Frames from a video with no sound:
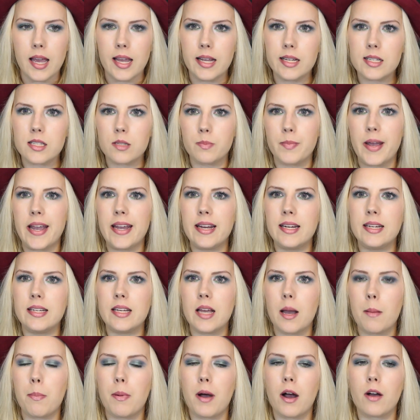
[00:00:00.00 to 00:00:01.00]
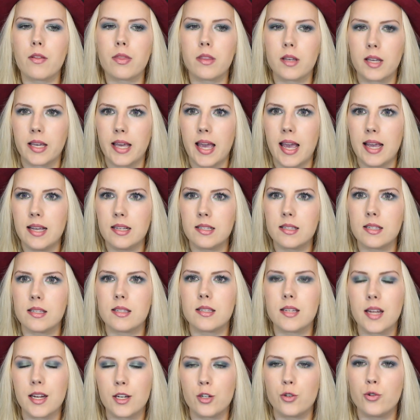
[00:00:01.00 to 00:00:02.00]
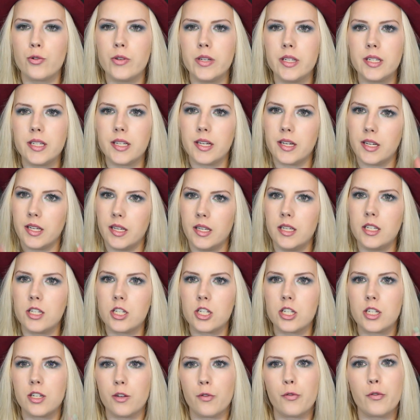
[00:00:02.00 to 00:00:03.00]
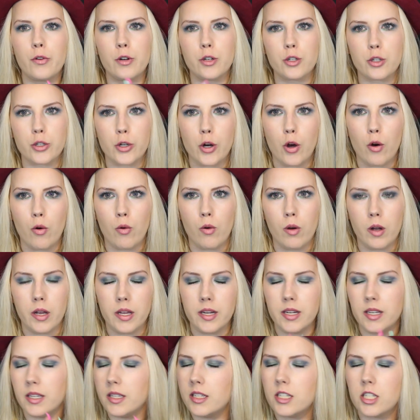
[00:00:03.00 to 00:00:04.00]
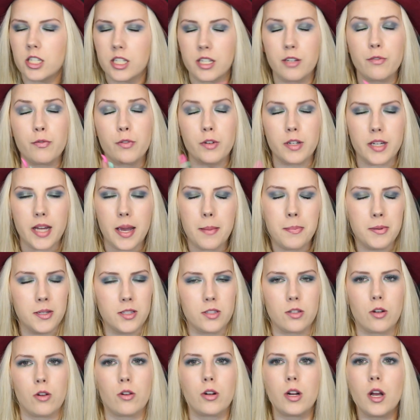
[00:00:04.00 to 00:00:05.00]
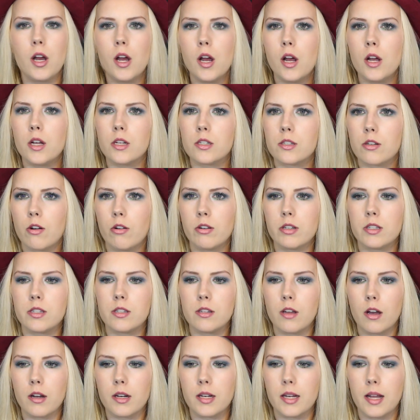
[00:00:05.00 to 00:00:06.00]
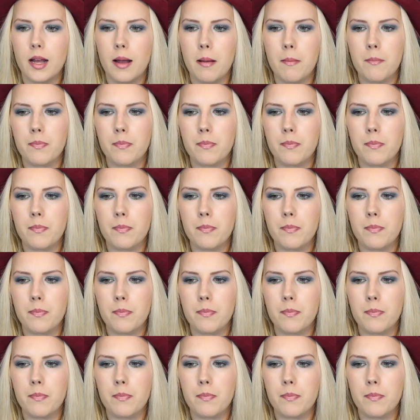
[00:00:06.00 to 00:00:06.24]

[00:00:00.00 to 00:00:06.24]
it's mainly about the cases they treat in each different show, in each different episode. So it's not